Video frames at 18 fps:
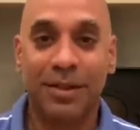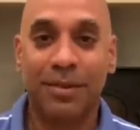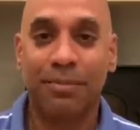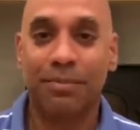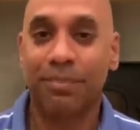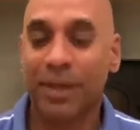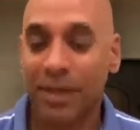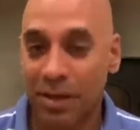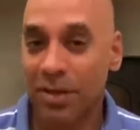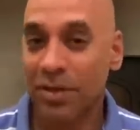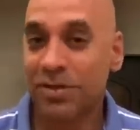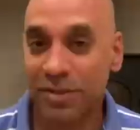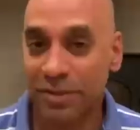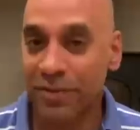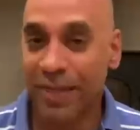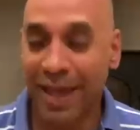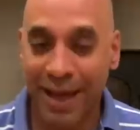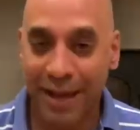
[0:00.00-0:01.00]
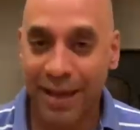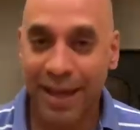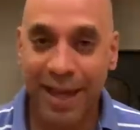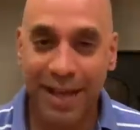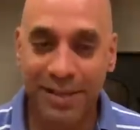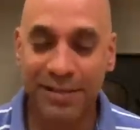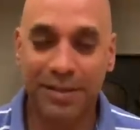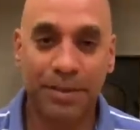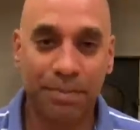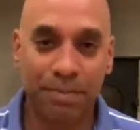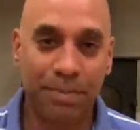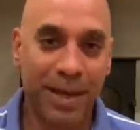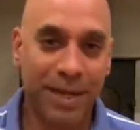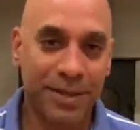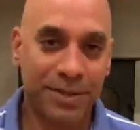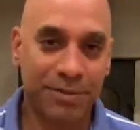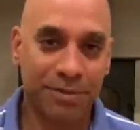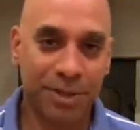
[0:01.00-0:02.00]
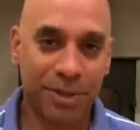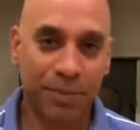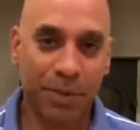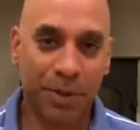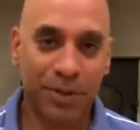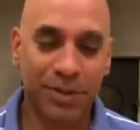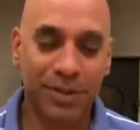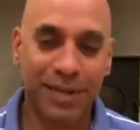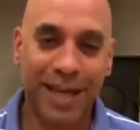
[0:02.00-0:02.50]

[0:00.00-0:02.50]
because of that excellent bass response.